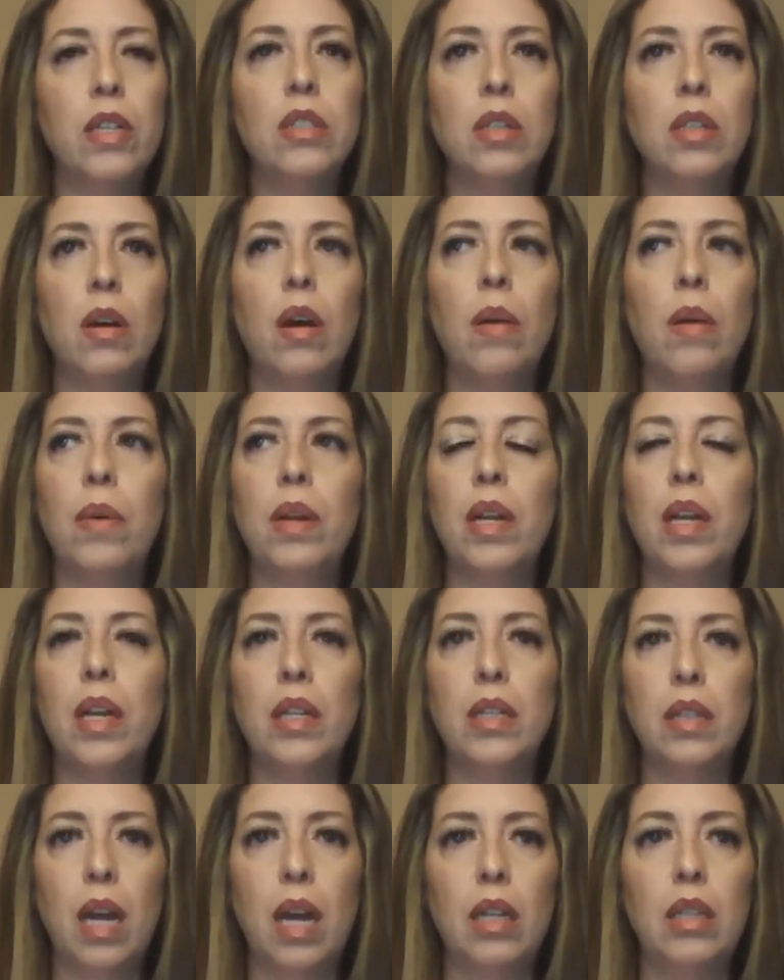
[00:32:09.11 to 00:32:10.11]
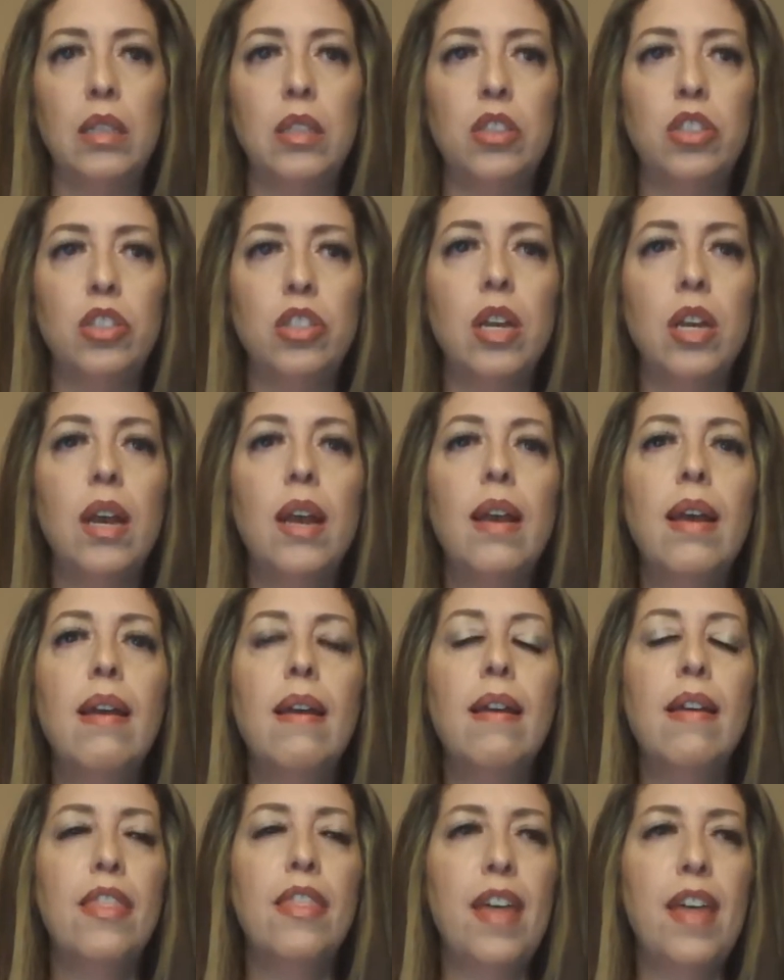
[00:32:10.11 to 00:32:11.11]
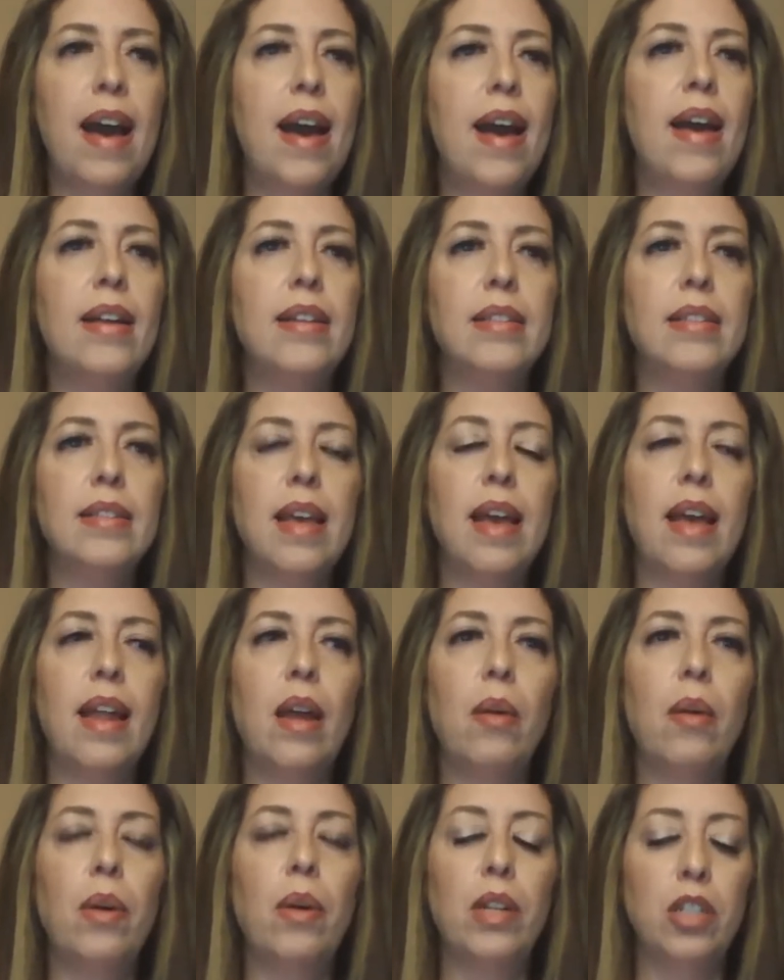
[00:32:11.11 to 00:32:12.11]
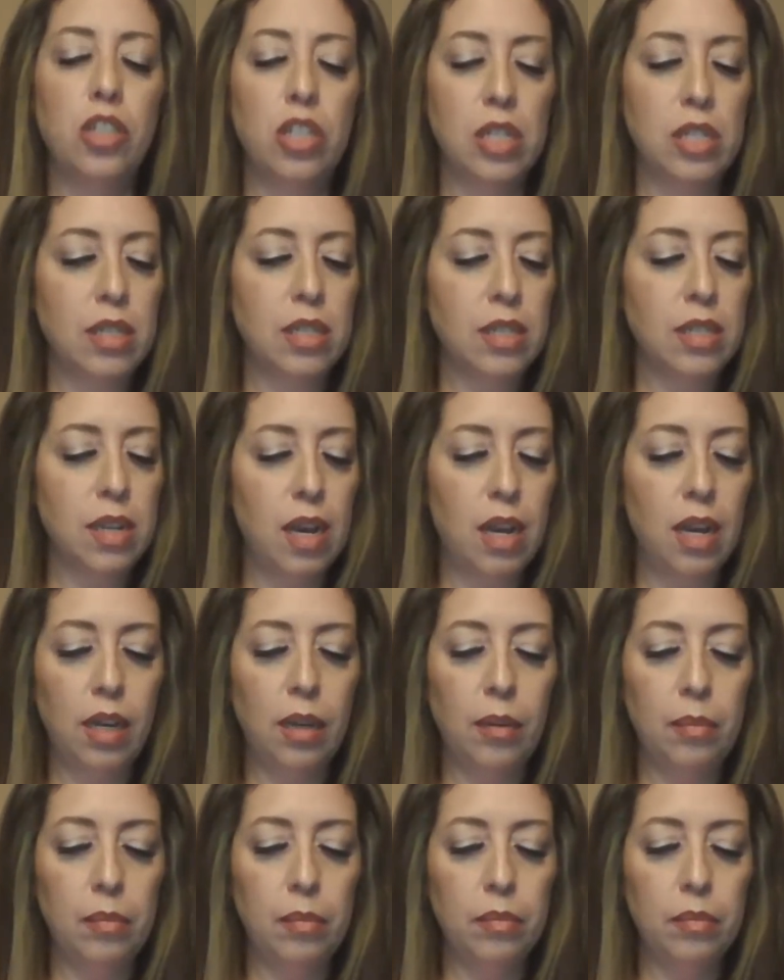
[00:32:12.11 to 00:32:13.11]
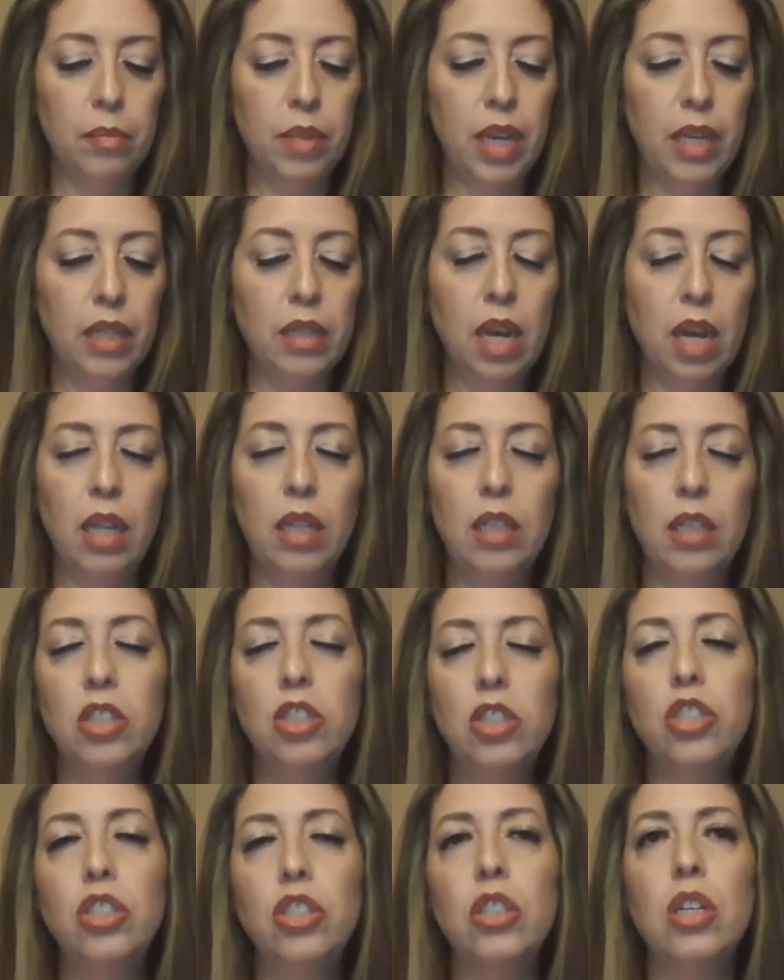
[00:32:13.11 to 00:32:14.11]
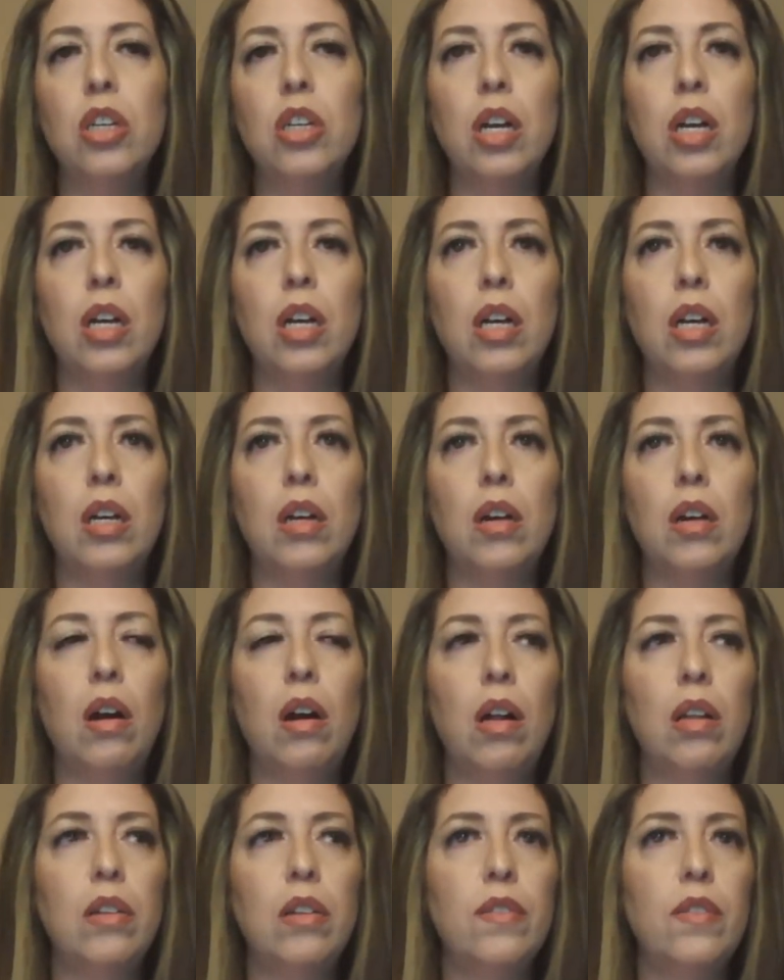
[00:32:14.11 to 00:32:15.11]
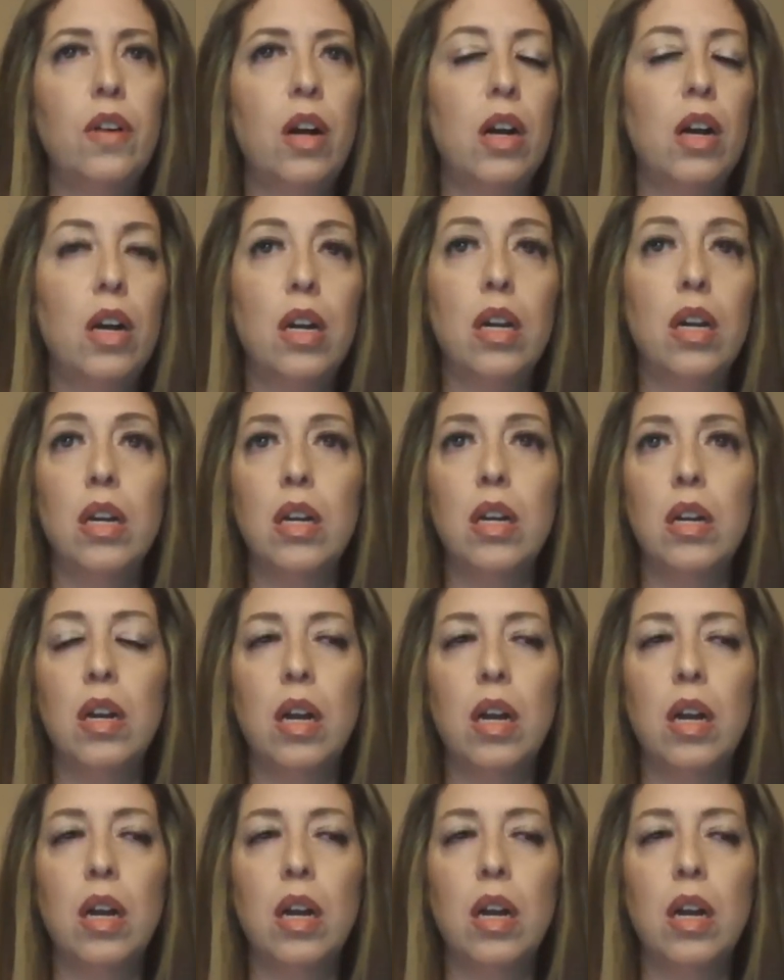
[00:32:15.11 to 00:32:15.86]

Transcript: So I want to acknowledge that, and I want to just acknowledge all of our